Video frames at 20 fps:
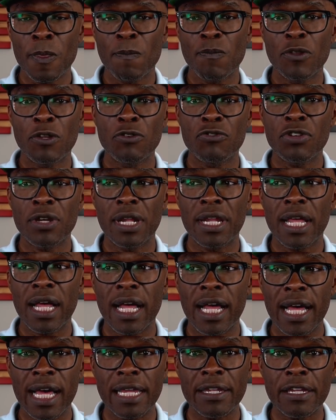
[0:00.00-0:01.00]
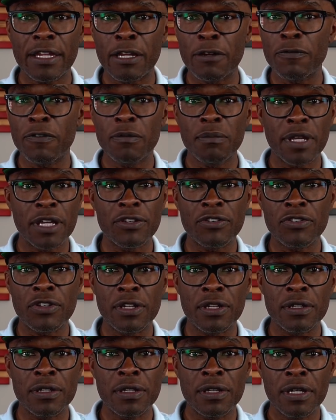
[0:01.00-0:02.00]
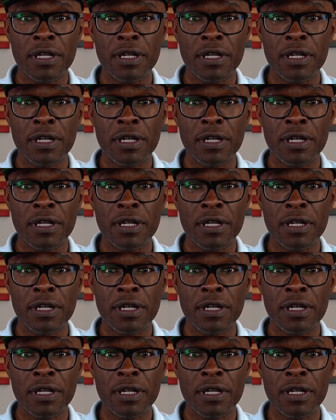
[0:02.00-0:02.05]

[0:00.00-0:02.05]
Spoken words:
You're trying to hide the information,